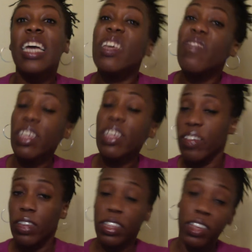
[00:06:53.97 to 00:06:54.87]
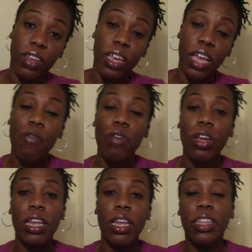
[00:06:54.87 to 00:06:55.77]
Tiffany, I
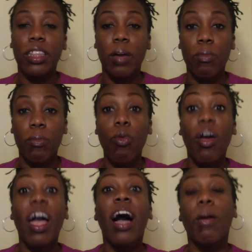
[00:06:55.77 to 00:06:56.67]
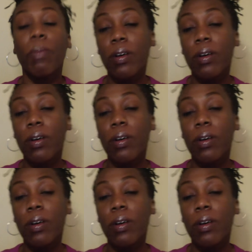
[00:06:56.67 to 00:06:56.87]
really need some more help.